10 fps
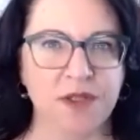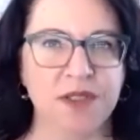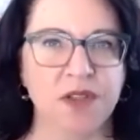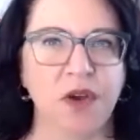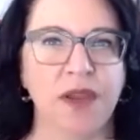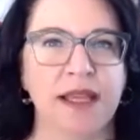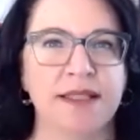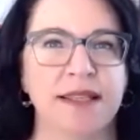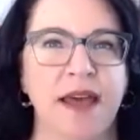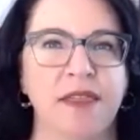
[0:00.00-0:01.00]
So
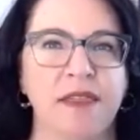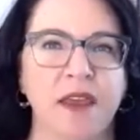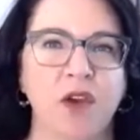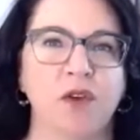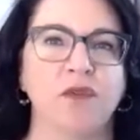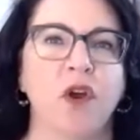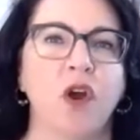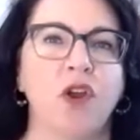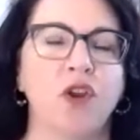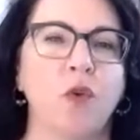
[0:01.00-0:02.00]
it's that thing of,
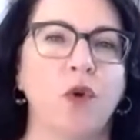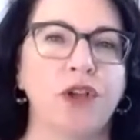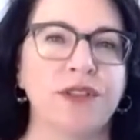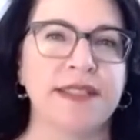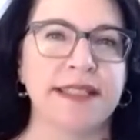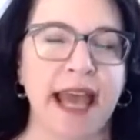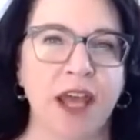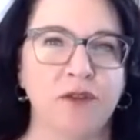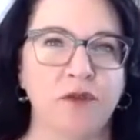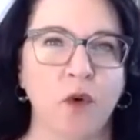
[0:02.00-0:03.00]
you know, what you
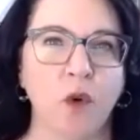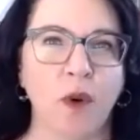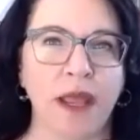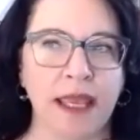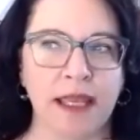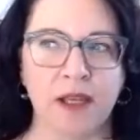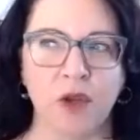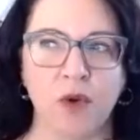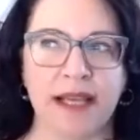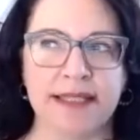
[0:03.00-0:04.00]
stand for in
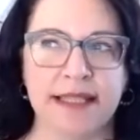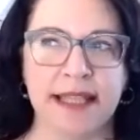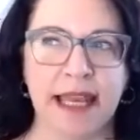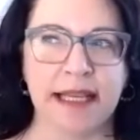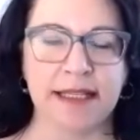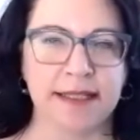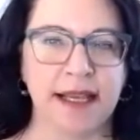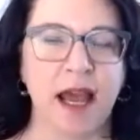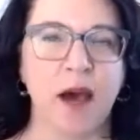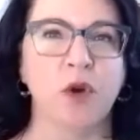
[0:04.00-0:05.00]
your aesthetics
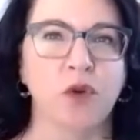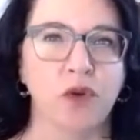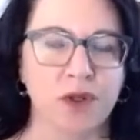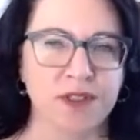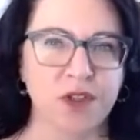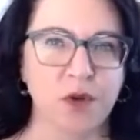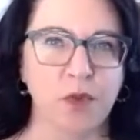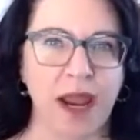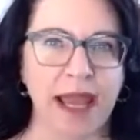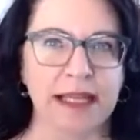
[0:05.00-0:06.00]
that come across your
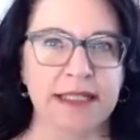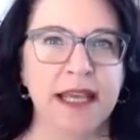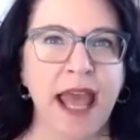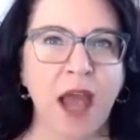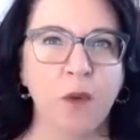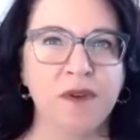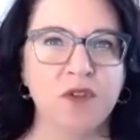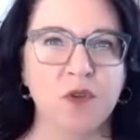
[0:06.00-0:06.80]
brand. And we've mm-hmm.